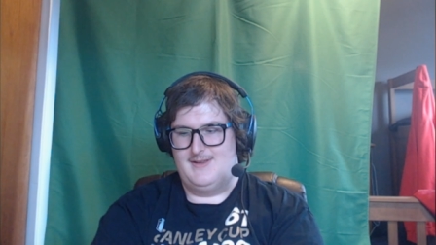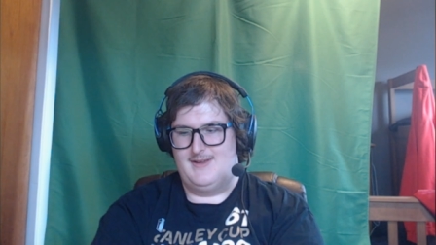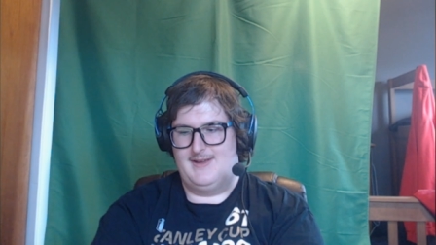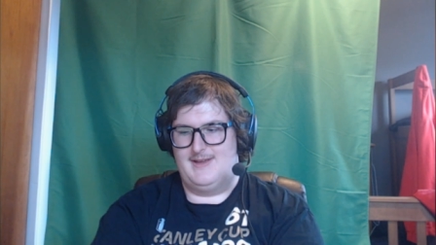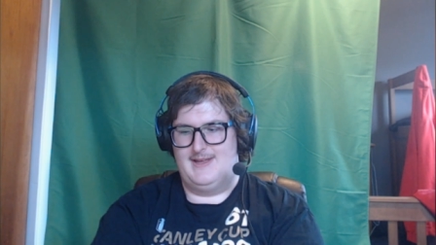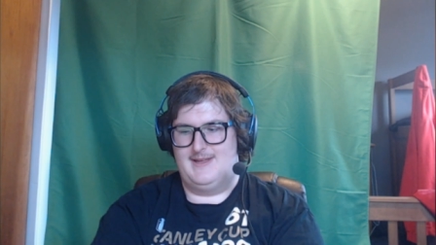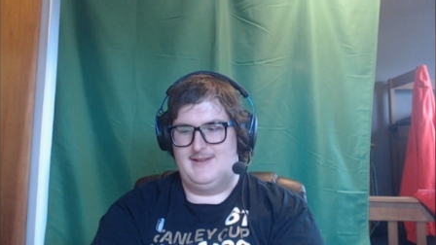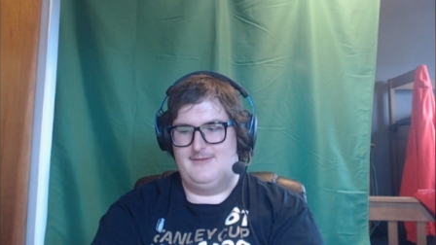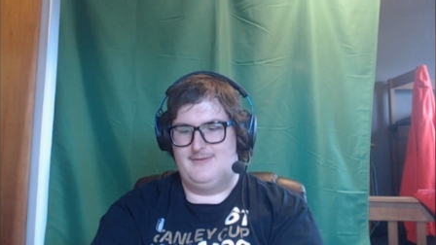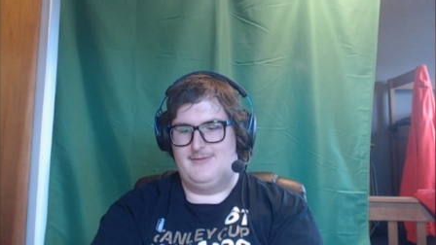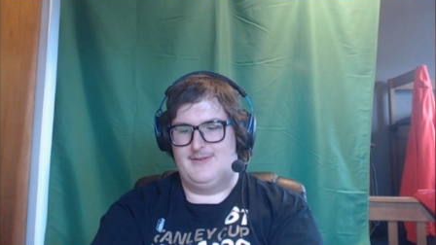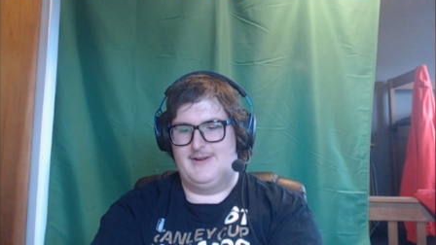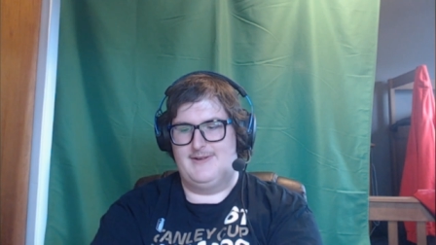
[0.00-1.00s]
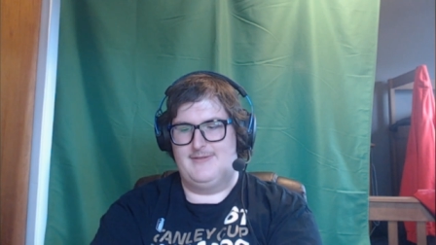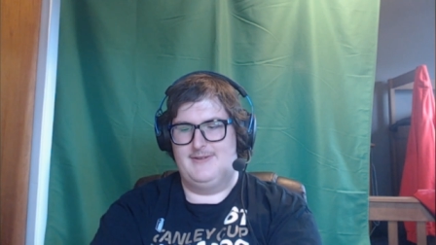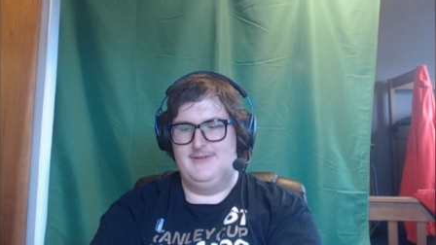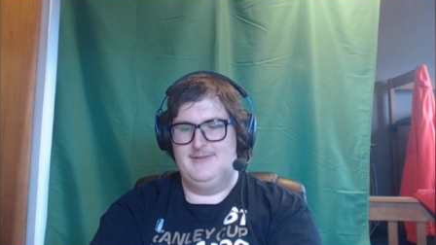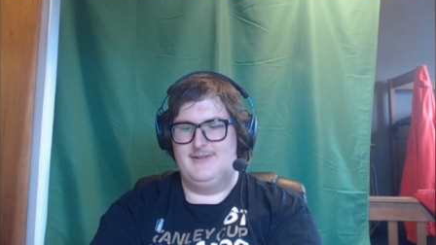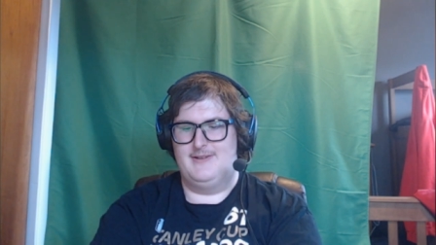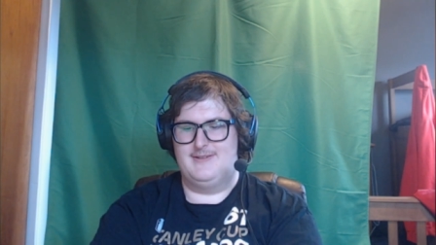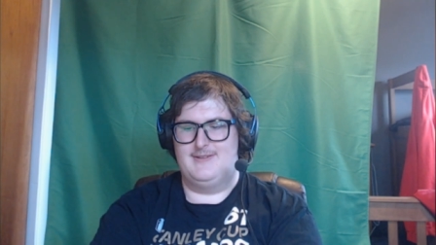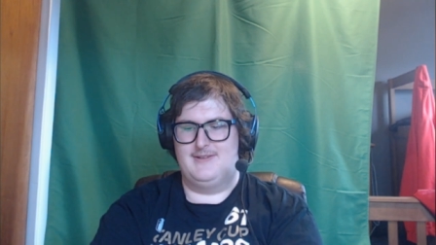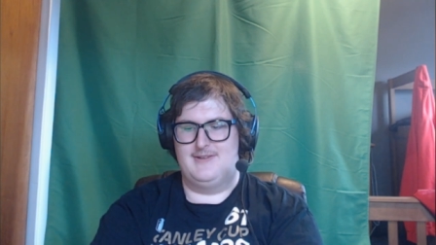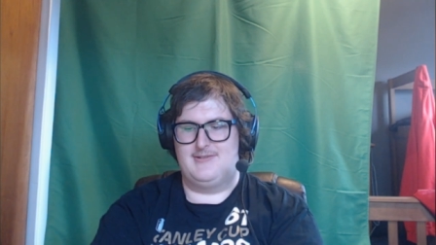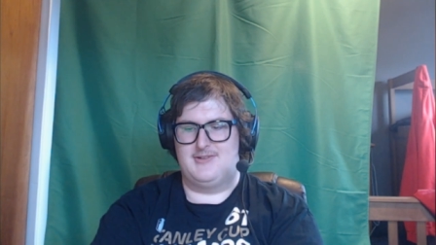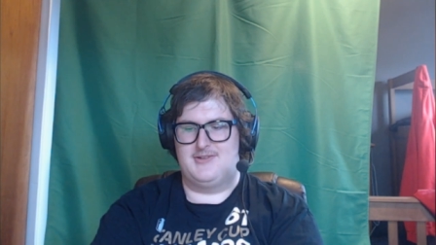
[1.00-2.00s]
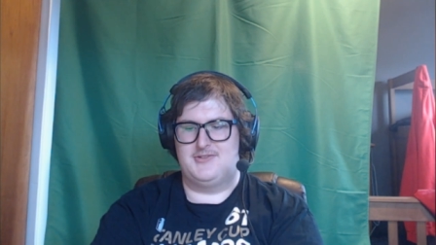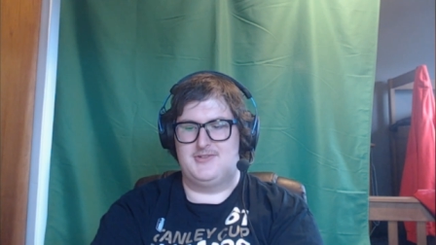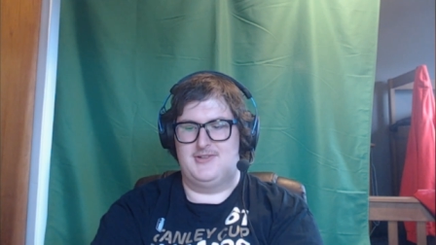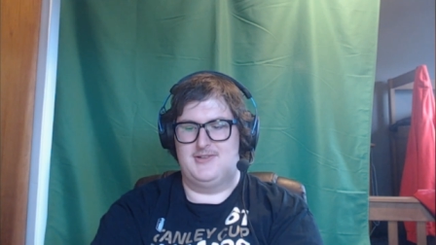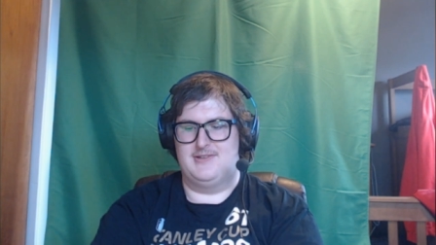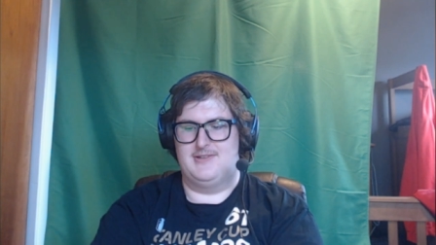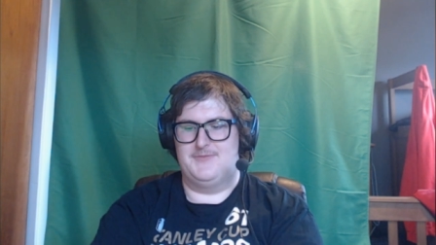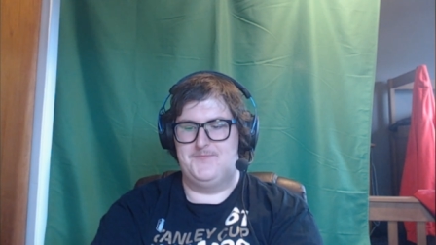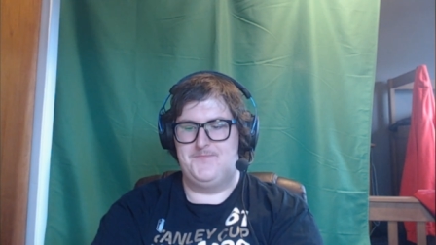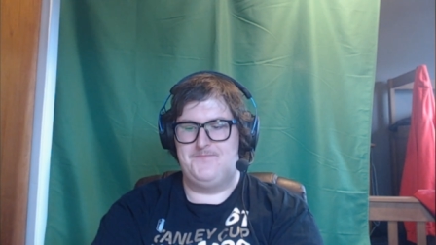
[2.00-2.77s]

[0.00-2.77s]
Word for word: And for anyone who doesn't like dark chocolate,